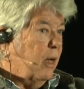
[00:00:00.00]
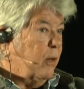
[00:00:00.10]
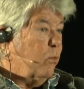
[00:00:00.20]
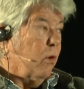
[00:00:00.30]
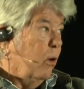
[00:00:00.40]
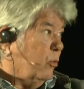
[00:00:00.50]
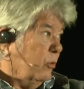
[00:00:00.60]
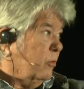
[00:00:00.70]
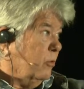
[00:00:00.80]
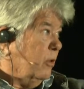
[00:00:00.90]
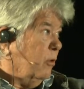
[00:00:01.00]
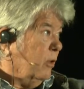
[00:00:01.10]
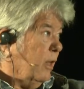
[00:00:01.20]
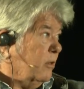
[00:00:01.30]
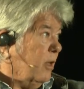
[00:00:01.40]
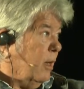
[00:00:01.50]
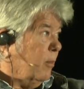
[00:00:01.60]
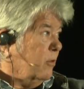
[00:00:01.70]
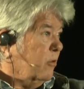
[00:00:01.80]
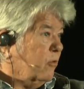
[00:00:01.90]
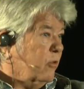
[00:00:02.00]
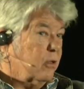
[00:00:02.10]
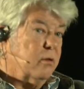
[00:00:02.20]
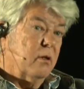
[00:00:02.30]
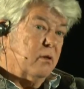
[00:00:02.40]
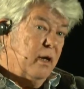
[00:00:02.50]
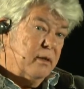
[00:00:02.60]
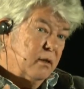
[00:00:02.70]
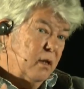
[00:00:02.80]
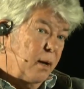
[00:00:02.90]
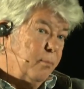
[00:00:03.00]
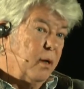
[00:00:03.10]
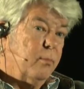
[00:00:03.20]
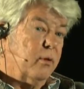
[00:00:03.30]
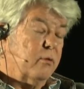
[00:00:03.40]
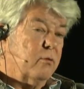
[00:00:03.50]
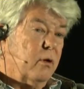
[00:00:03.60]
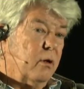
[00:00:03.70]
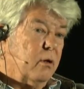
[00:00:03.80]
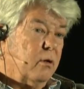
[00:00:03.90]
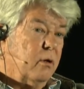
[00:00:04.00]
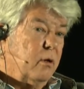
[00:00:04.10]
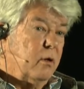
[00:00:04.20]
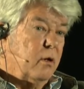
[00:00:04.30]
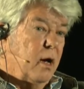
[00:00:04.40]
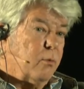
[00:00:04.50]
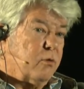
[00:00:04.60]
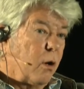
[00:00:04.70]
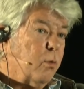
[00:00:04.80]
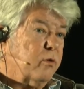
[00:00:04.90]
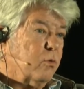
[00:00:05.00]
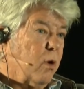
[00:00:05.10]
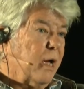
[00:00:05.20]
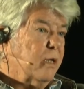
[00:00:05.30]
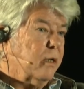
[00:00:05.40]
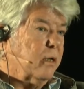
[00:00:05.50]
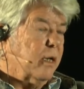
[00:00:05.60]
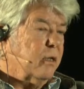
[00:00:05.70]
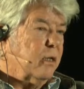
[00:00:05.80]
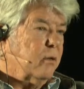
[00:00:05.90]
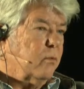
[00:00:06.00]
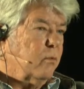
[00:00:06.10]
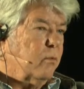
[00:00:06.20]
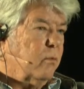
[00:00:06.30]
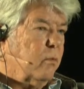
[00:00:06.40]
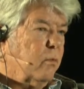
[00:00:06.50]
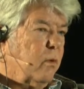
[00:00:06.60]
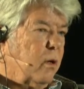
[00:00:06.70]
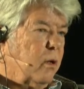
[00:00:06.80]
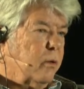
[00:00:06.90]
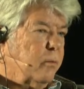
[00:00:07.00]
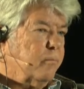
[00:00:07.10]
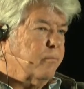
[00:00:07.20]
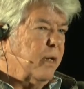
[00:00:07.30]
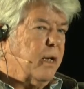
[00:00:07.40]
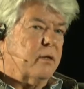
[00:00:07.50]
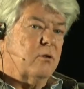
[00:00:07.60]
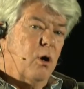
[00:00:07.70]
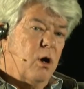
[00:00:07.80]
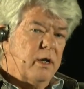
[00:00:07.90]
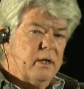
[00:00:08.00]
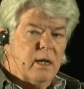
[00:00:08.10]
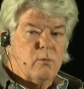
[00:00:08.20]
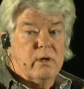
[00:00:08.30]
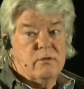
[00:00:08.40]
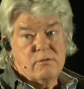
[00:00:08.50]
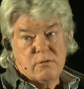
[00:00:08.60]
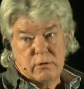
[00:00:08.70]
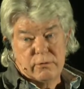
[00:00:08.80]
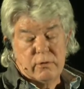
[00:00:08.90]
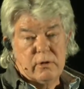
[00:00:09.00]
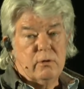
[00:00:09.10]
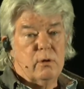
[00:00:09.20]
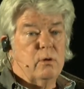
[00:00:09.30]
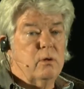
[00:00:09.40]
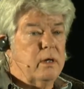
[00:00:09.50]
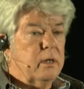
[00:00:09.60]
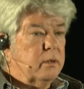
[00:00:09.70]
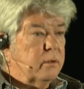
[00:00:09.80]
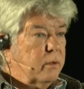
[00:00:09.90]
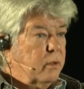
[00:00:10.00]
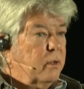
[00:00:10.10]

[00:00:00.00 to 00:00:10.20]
wrote during that time. I did not publish. I was always writing, and then and I taught and I raised children, you know, and